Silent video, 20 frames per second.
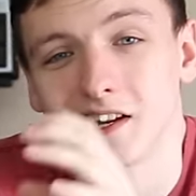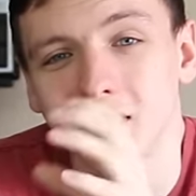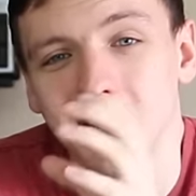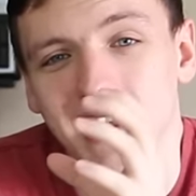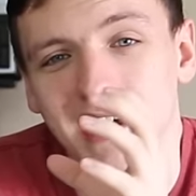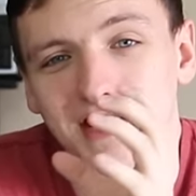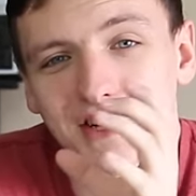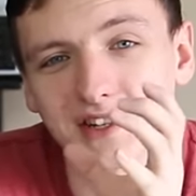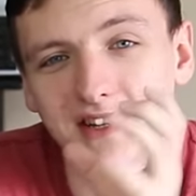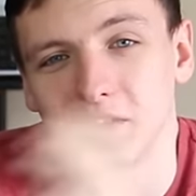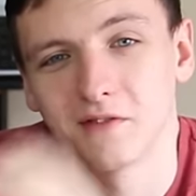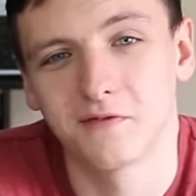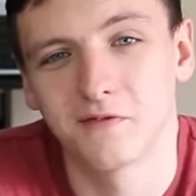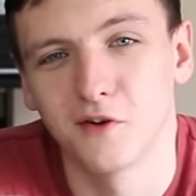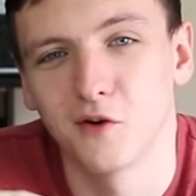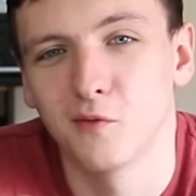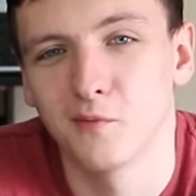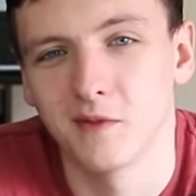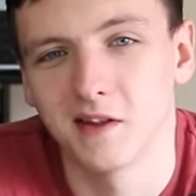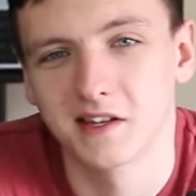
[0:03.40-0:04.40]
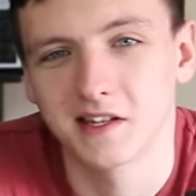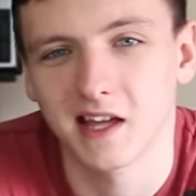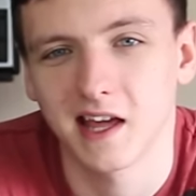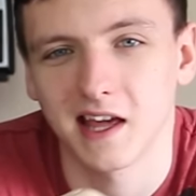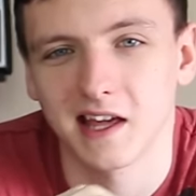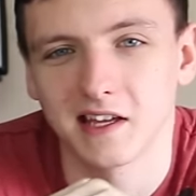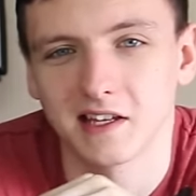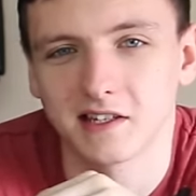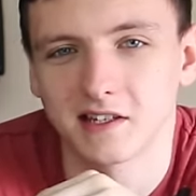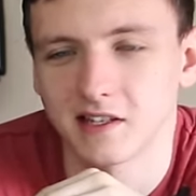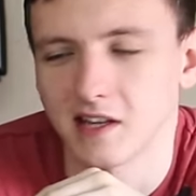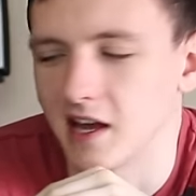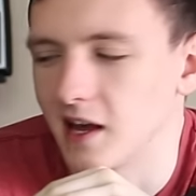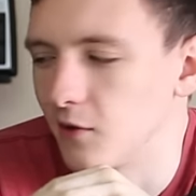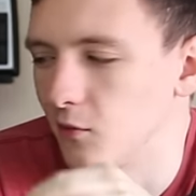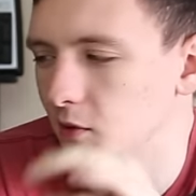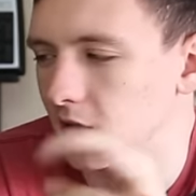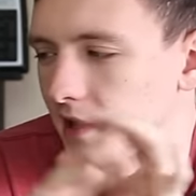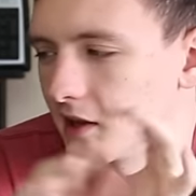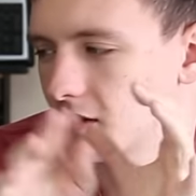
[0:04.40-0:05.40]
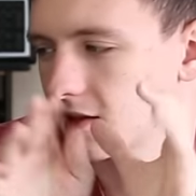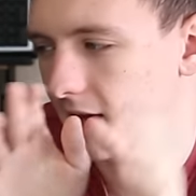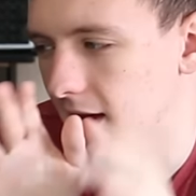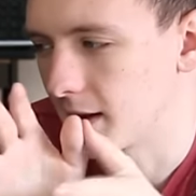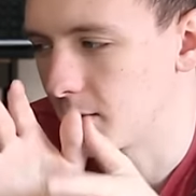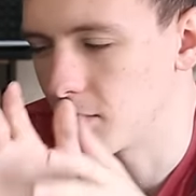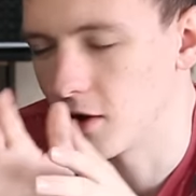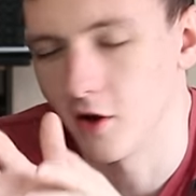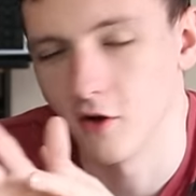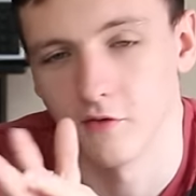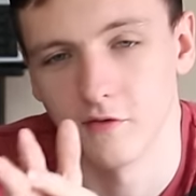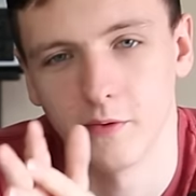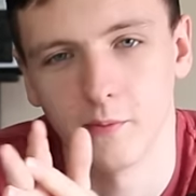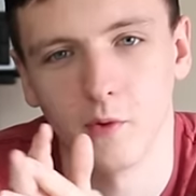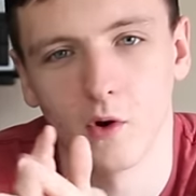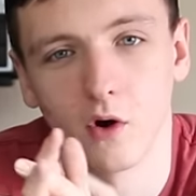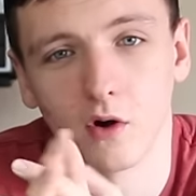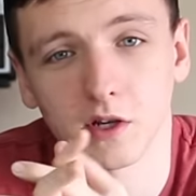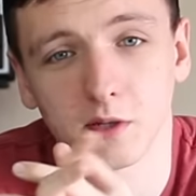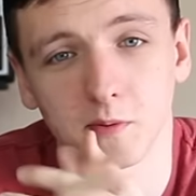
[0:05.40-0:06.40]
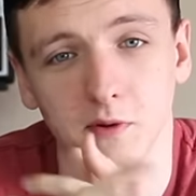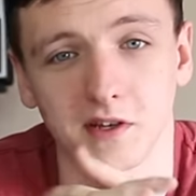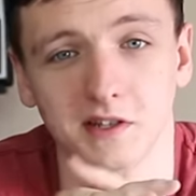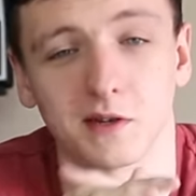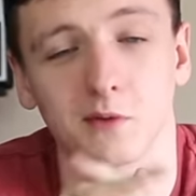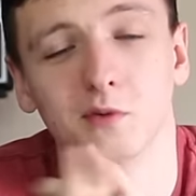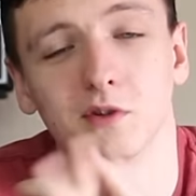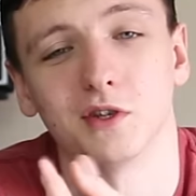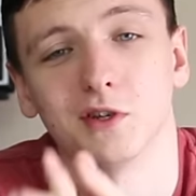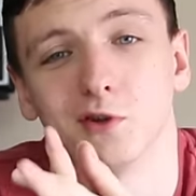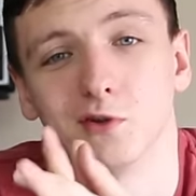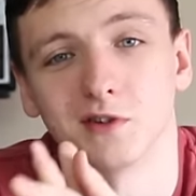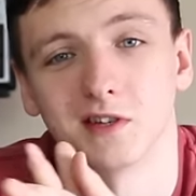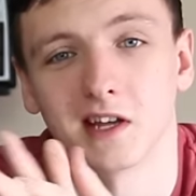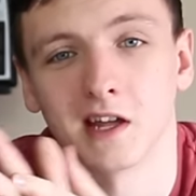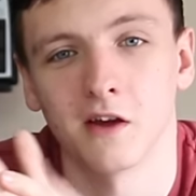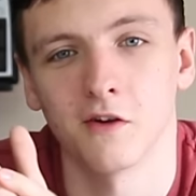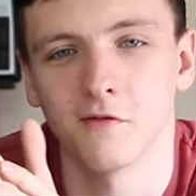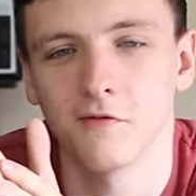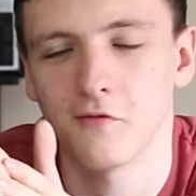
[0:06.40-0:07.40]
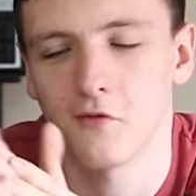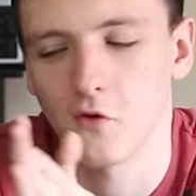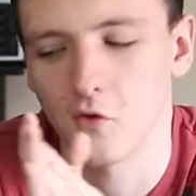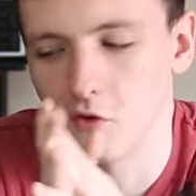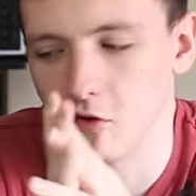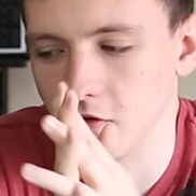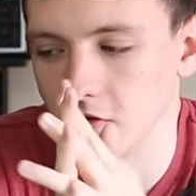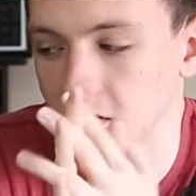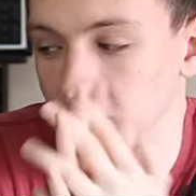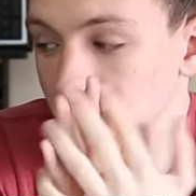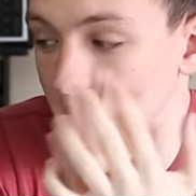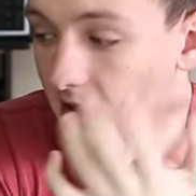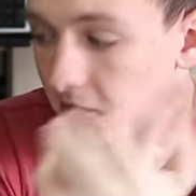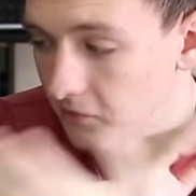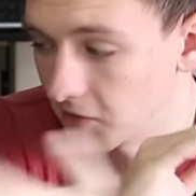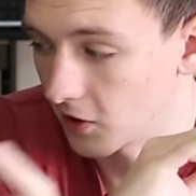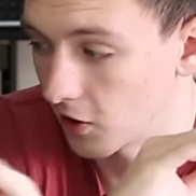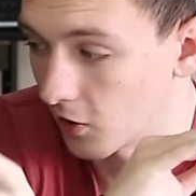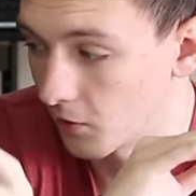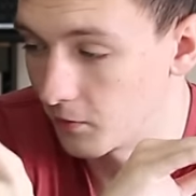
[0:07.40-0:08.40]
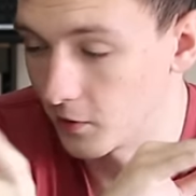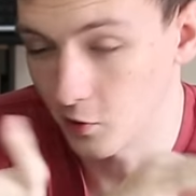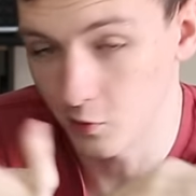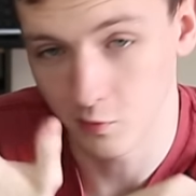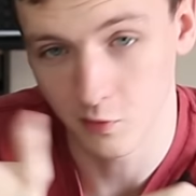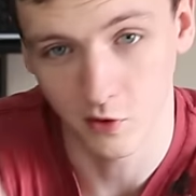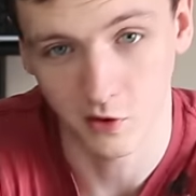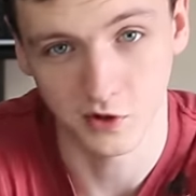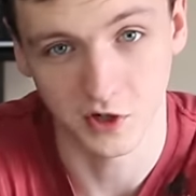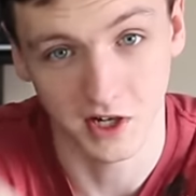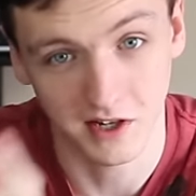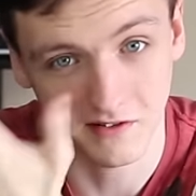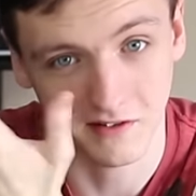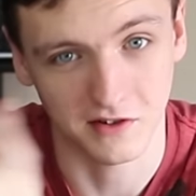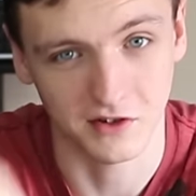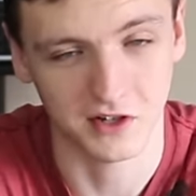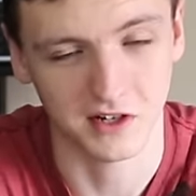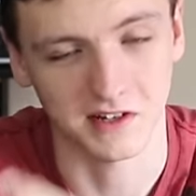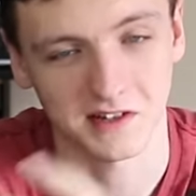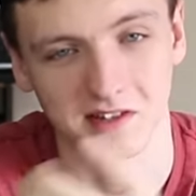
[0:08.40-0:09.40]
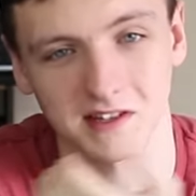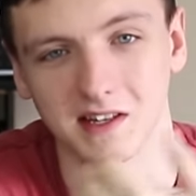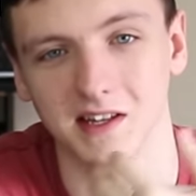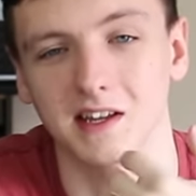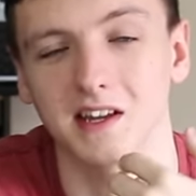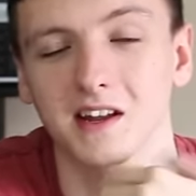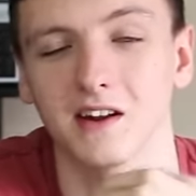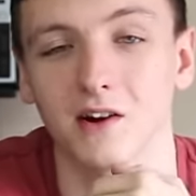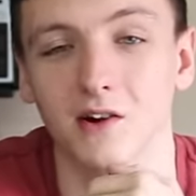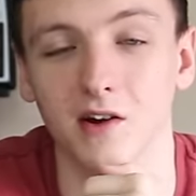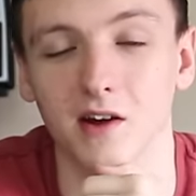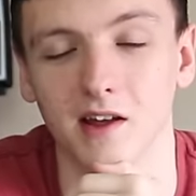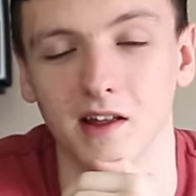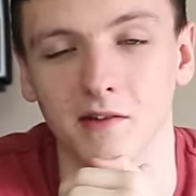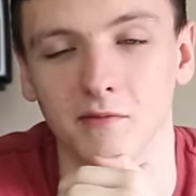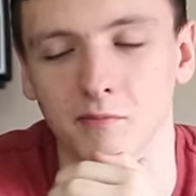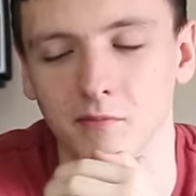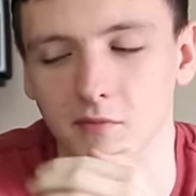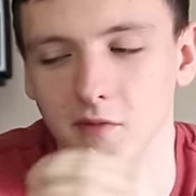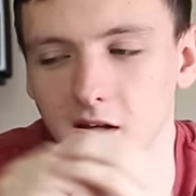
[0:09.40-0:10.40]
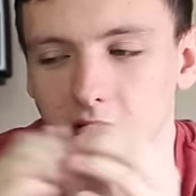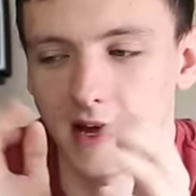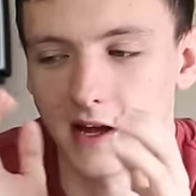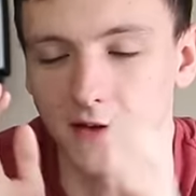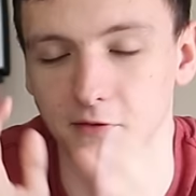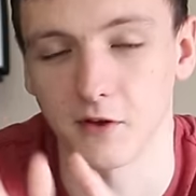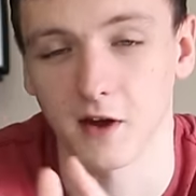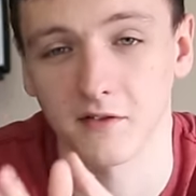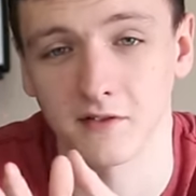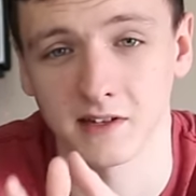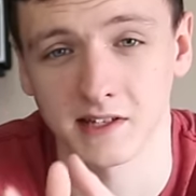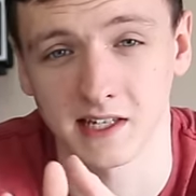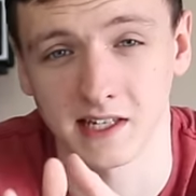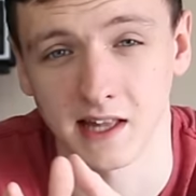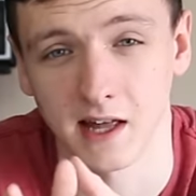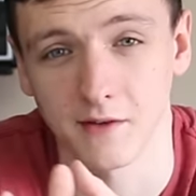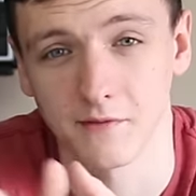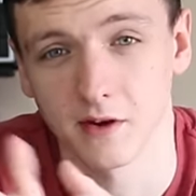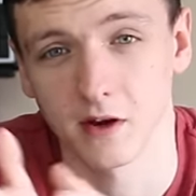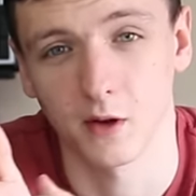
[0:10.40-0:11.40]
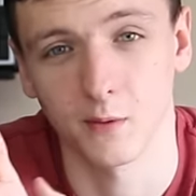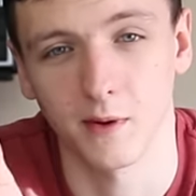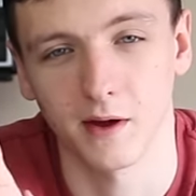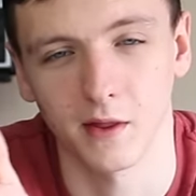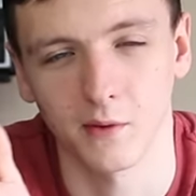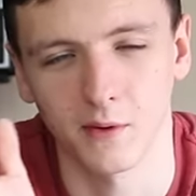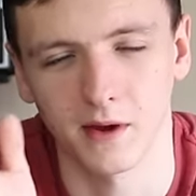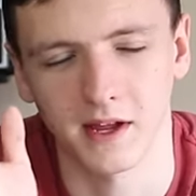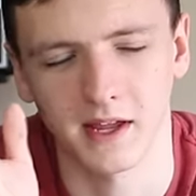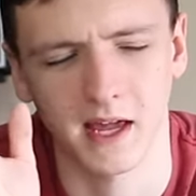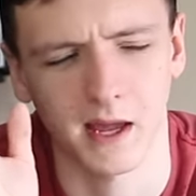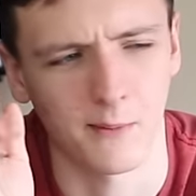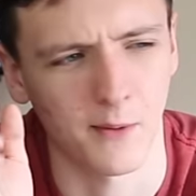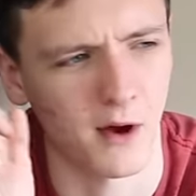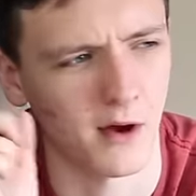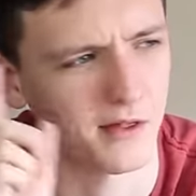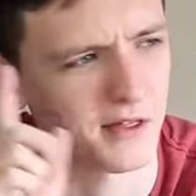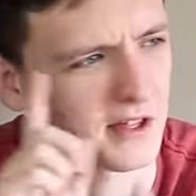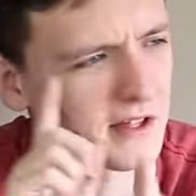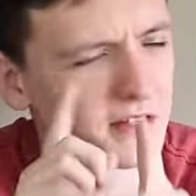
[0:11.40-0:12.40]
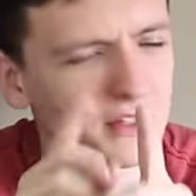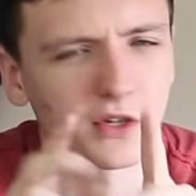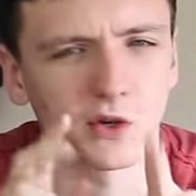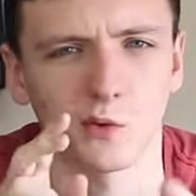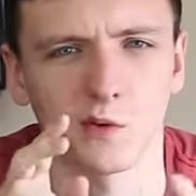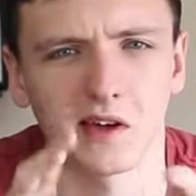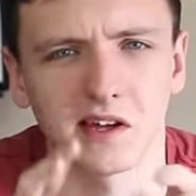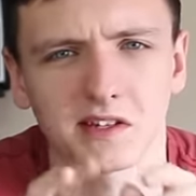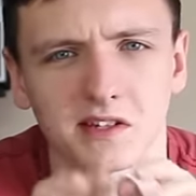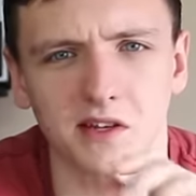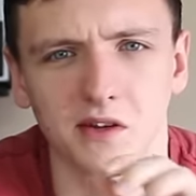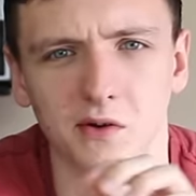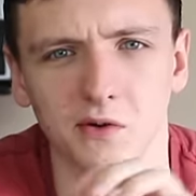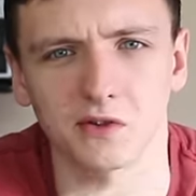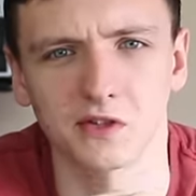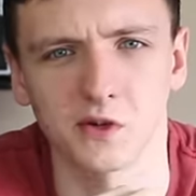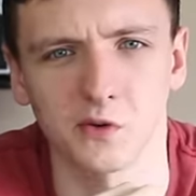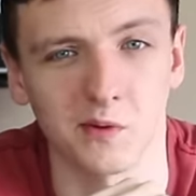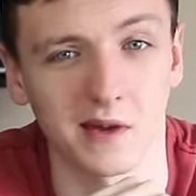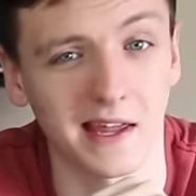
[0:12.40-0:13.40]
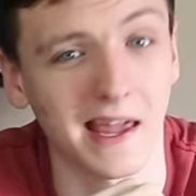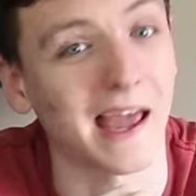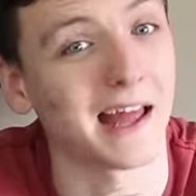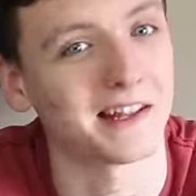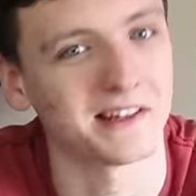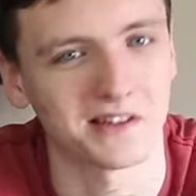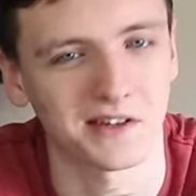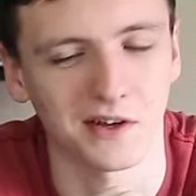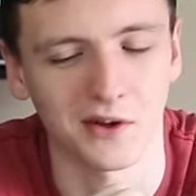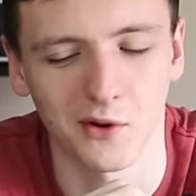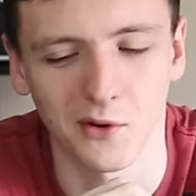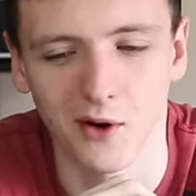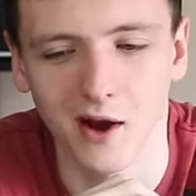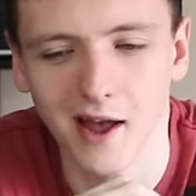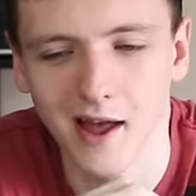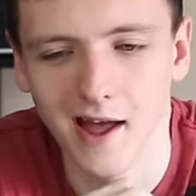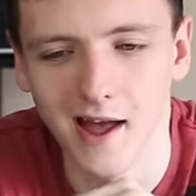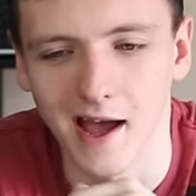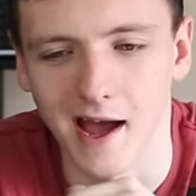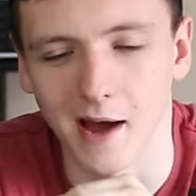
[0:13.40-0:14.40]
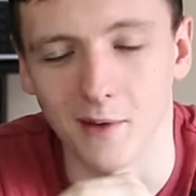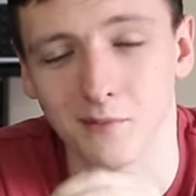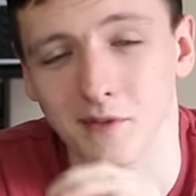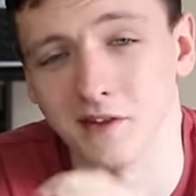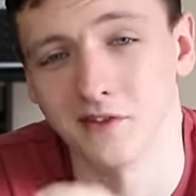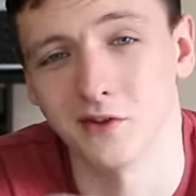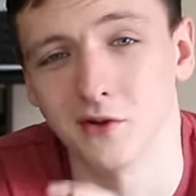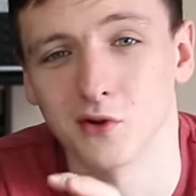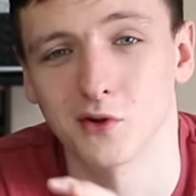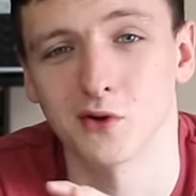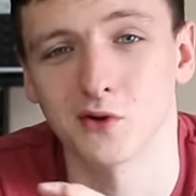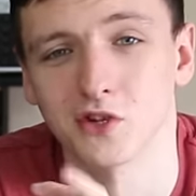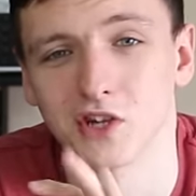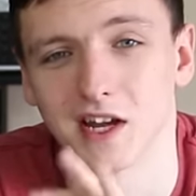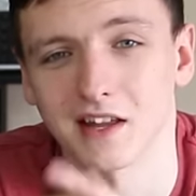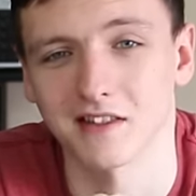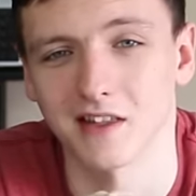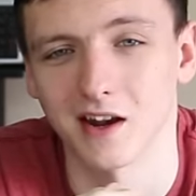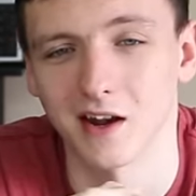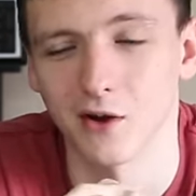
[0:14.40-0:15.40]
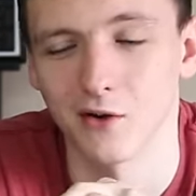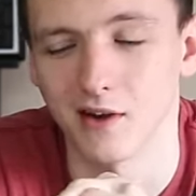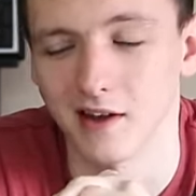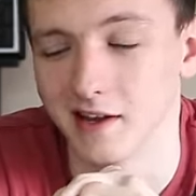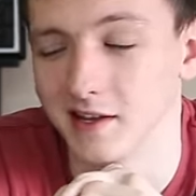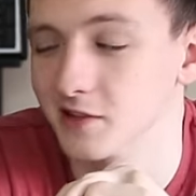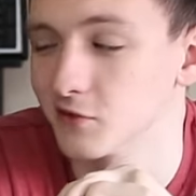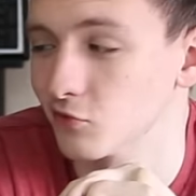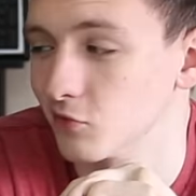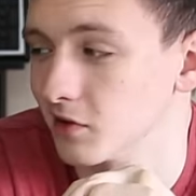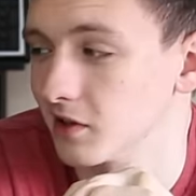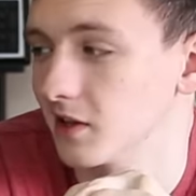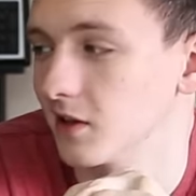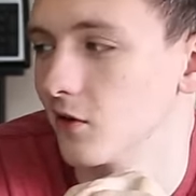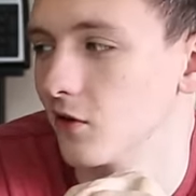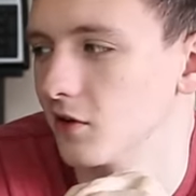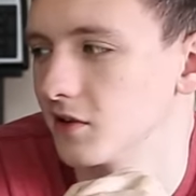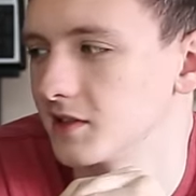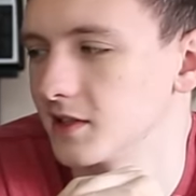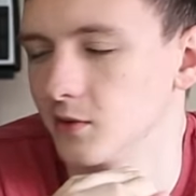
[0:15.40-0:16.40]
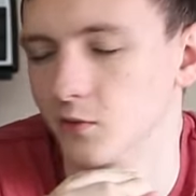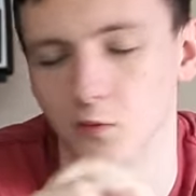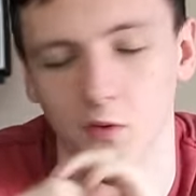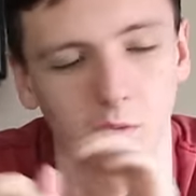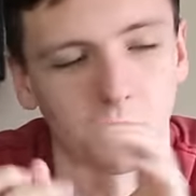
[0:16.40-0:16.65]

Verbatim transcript: I didn't actually film this case uh, when it came out of the box because I was using it for the VR build project as you can see here and uh, if you haven't seen that video by the way it came out I think two weeks ago, two weekends ago um, then do go check that out, it is really awesome.